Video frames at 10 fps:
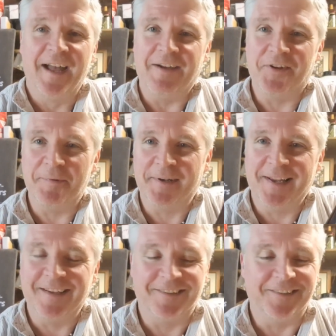Haven't got my
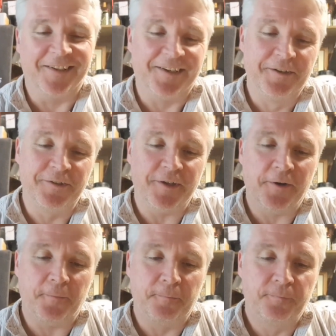glasses on.
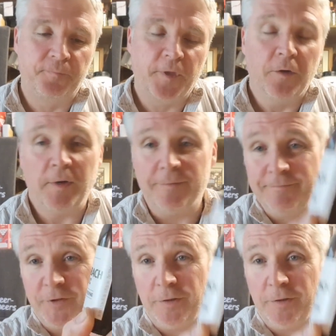So I